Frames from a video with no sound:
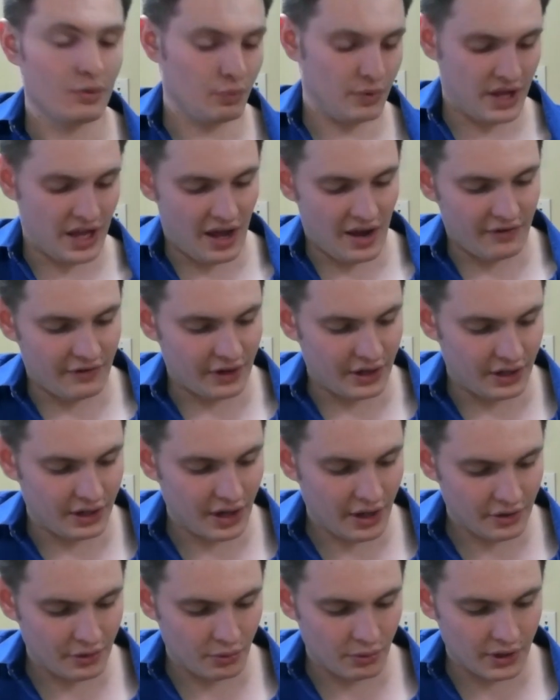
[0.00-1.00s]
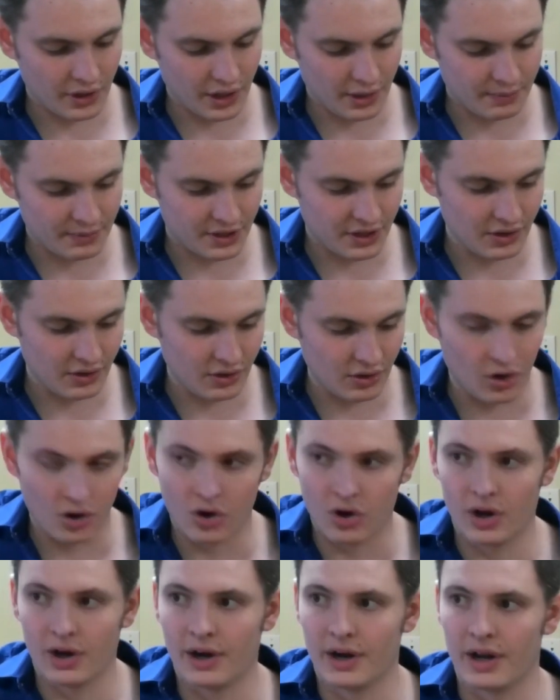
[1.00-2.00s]
We have another one up here
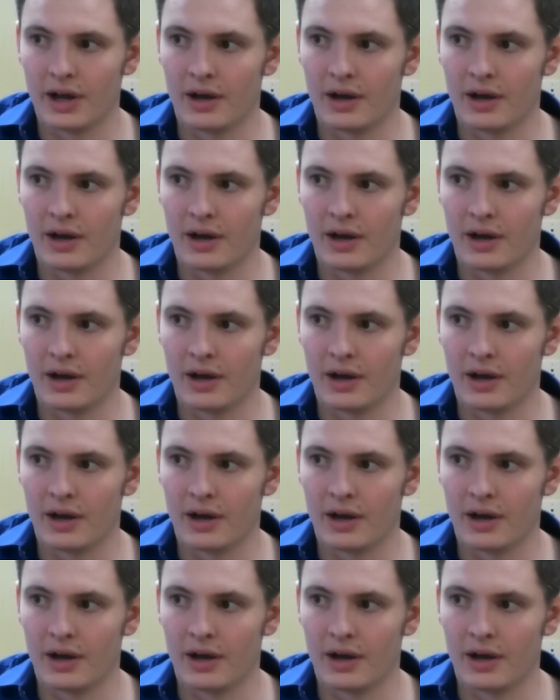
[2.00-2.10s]
on,